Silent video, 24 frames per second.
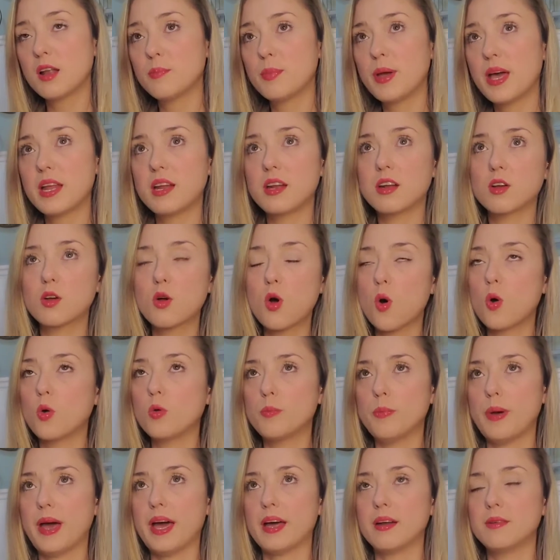bed and a
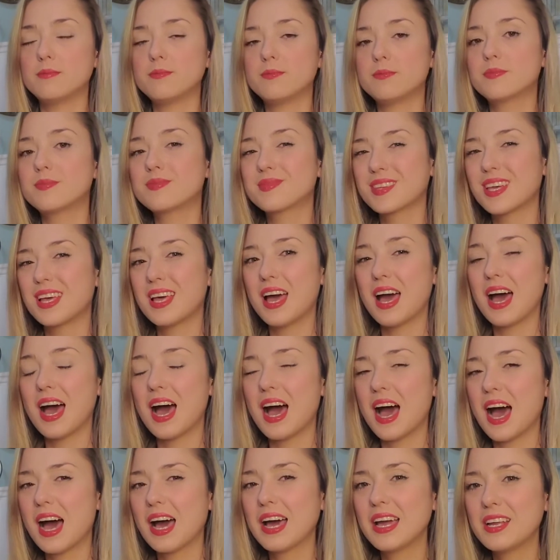cold bed.
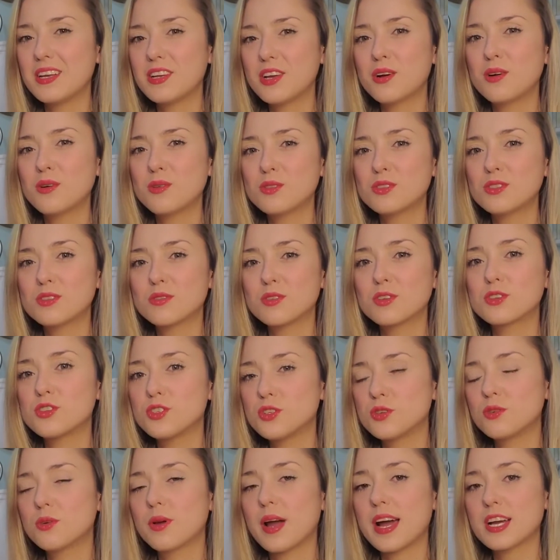I don't
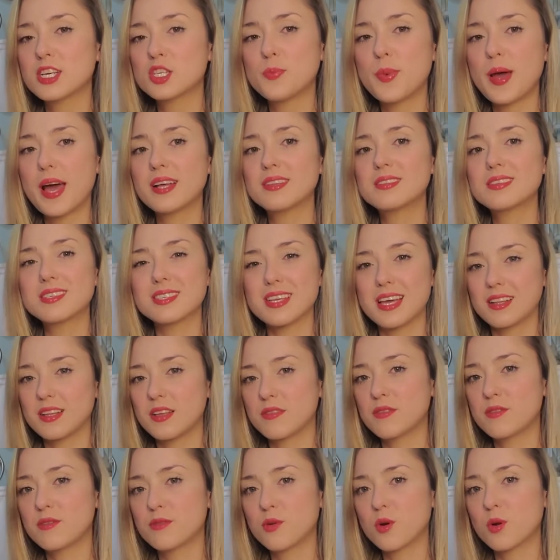do crash pads because I live
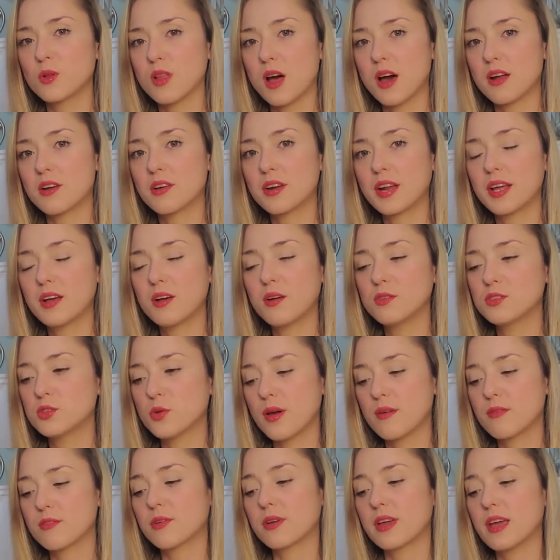in Fort Lauderdale, so
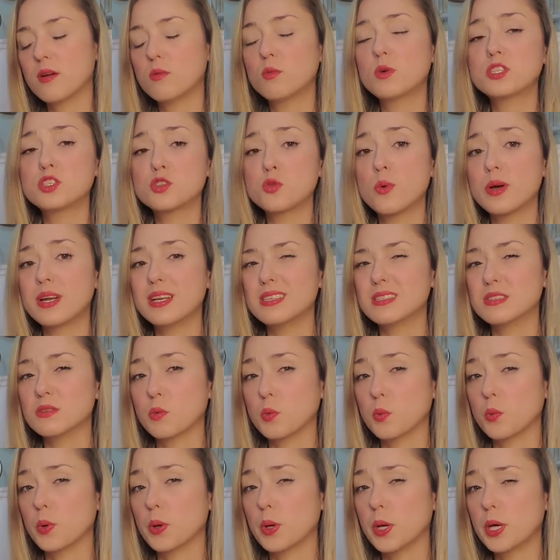I forget which one is
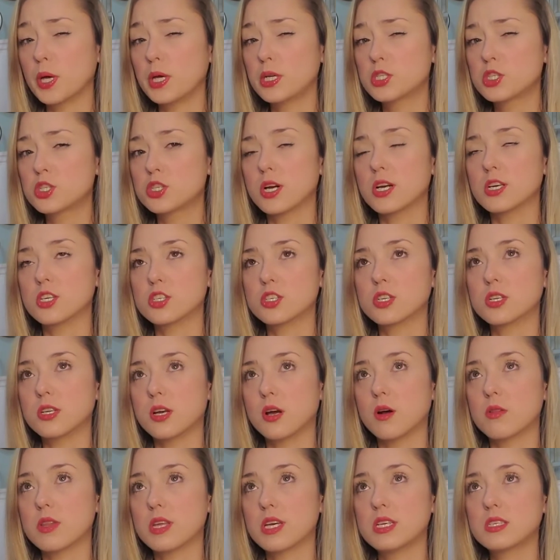which. I should
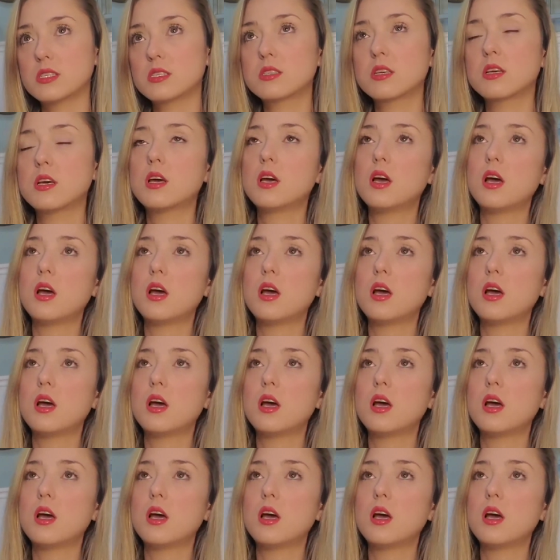know this.